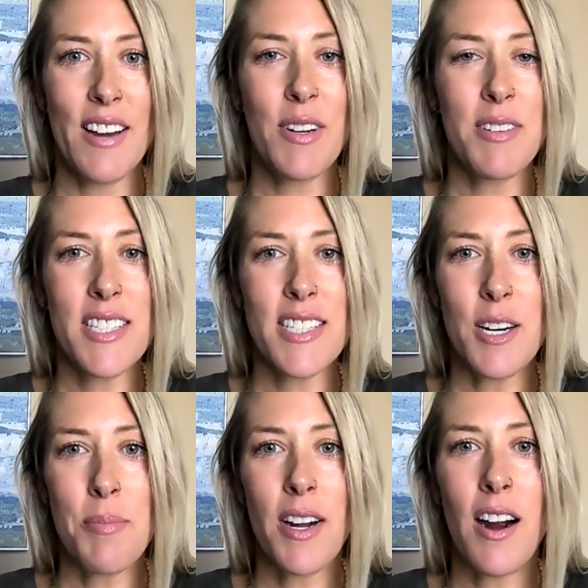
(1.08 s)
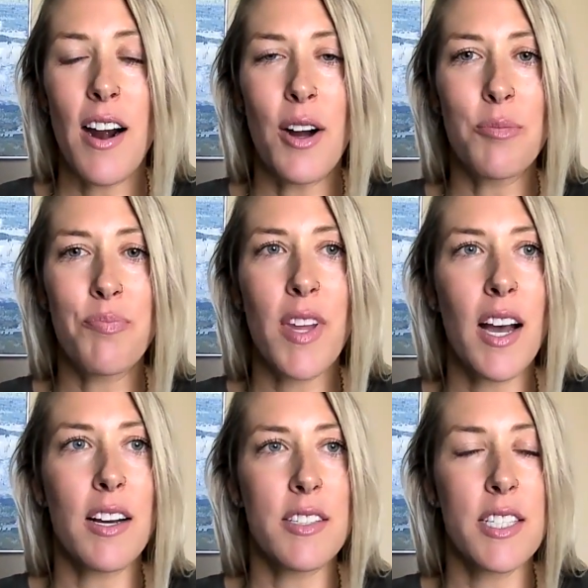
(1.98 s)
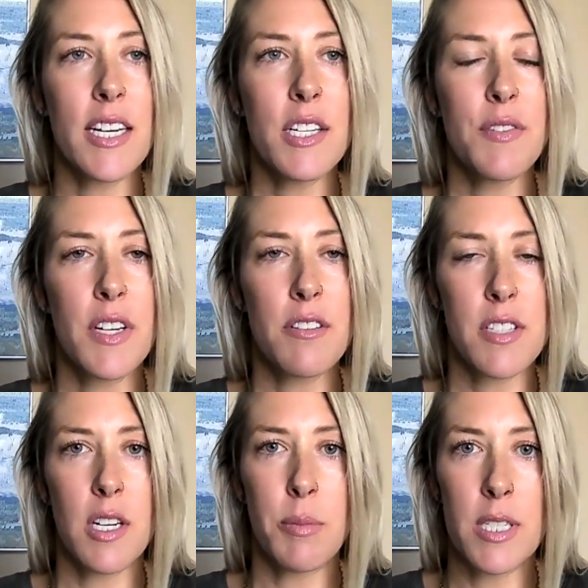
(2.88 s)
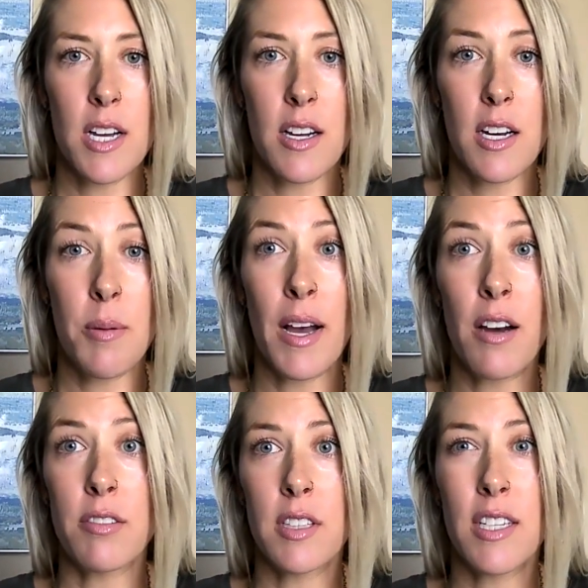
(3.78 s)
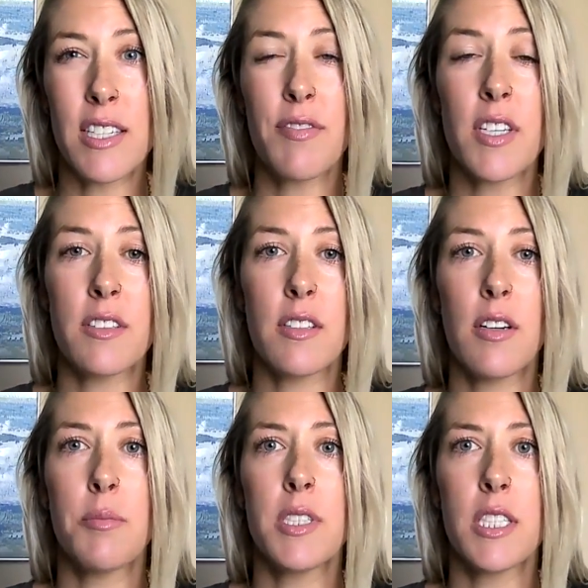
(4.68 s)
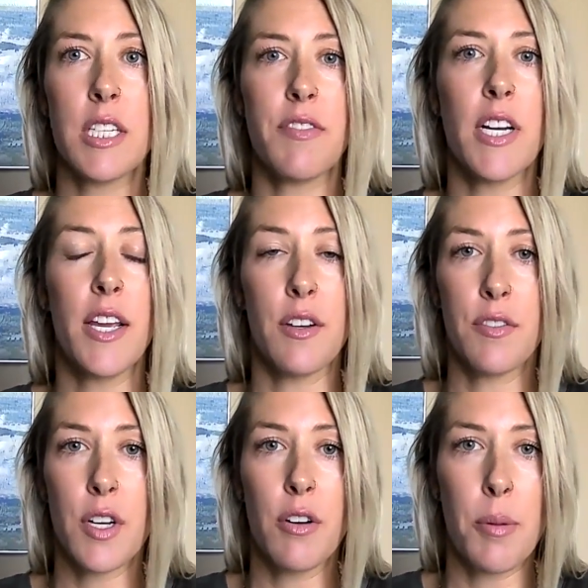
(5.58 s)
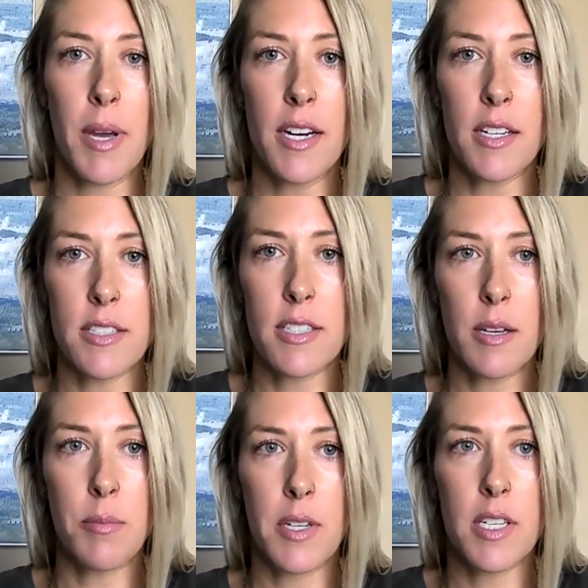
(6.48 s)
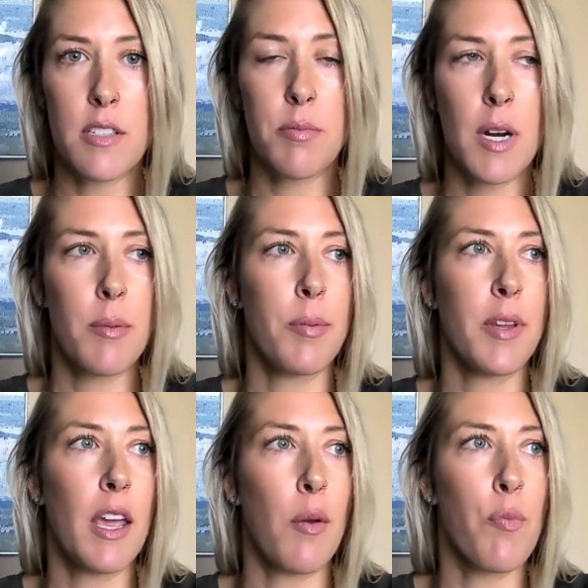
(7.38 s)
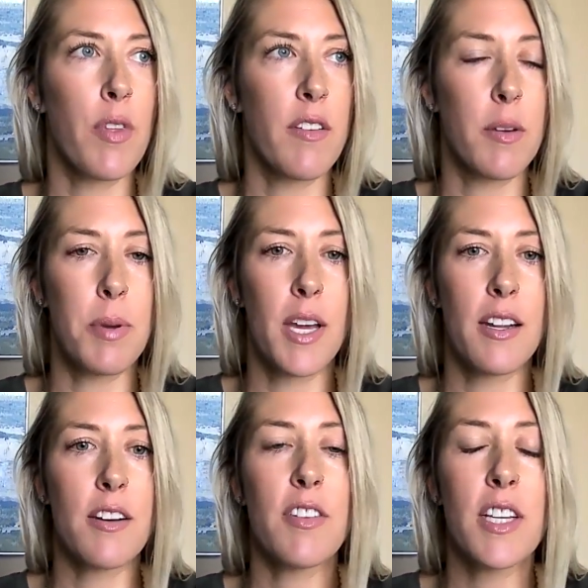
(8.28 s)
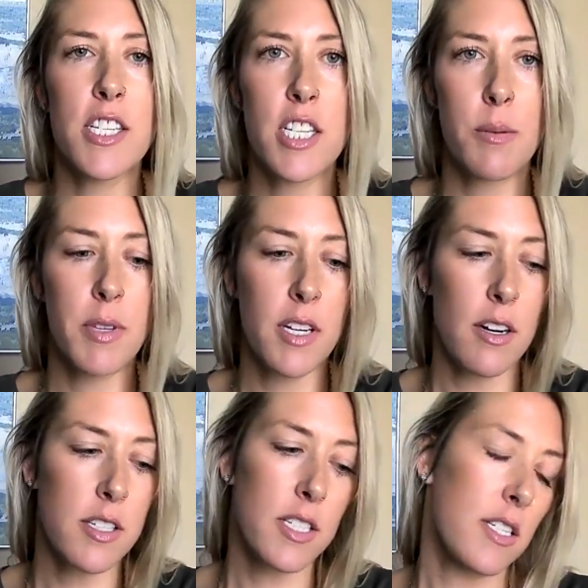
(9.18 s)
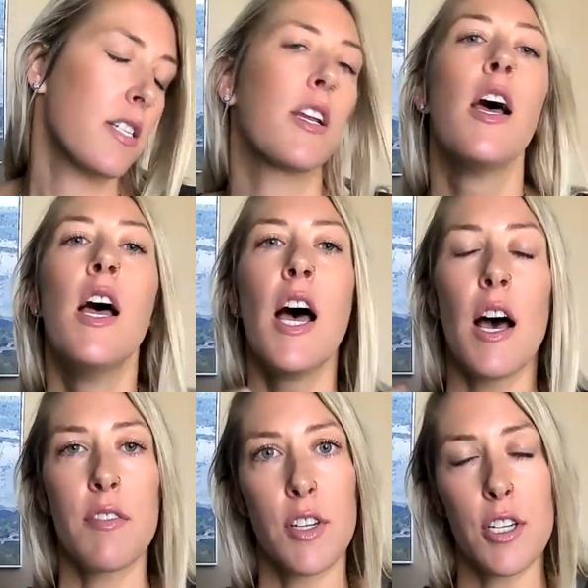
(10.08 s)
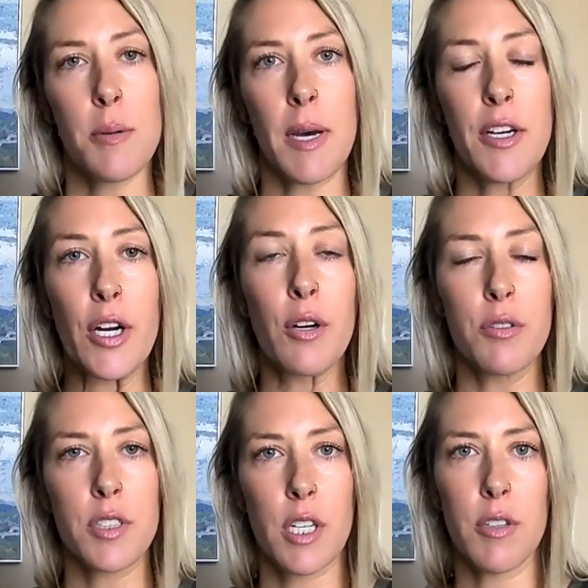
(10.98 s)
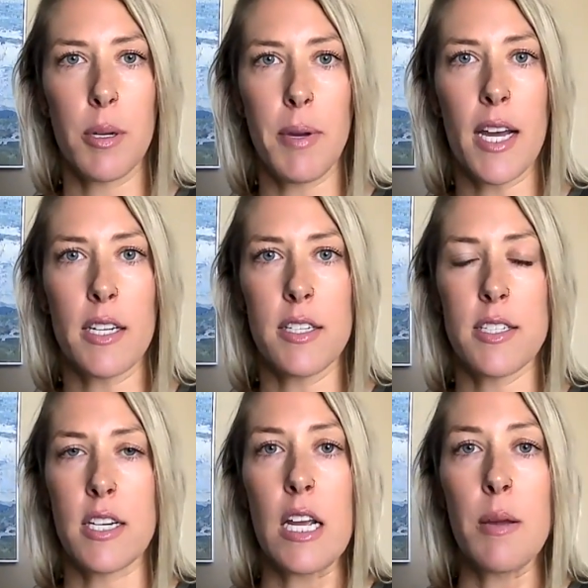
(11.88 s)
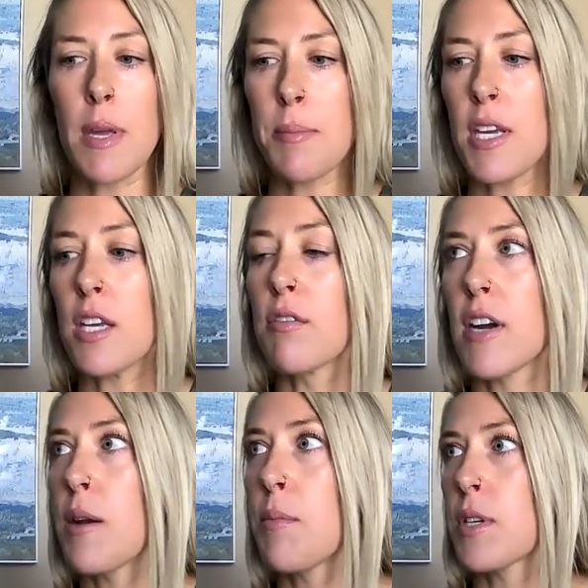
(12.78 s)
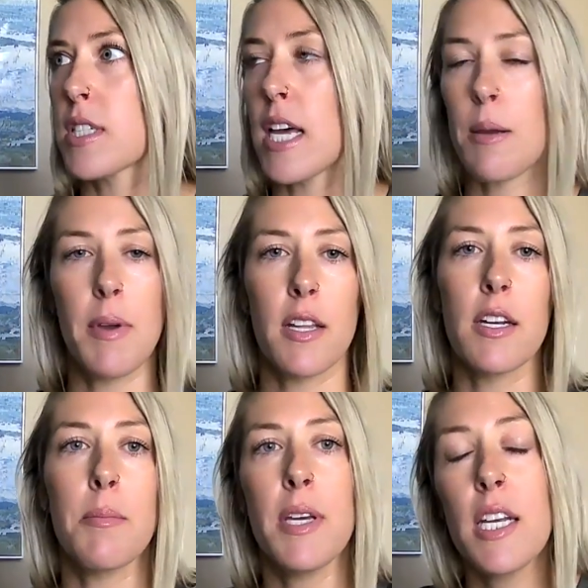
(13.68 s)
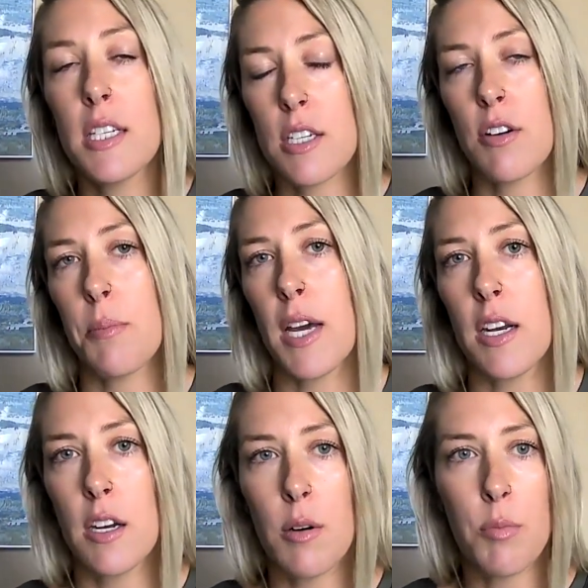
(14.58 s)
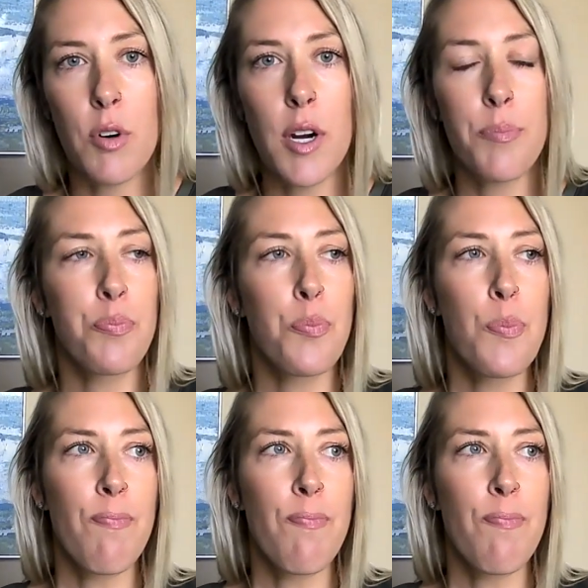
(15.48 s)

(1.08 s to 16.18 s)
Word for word: everyone, Sarah Pacaro. Uh, today's video is going to be talking about a different, almost a different angle of codependency, because you probably, if you've been in a relationship with a narcissist, have learned about your own codependency. And maybe you've read books like Melody Beattie's Codependent No More,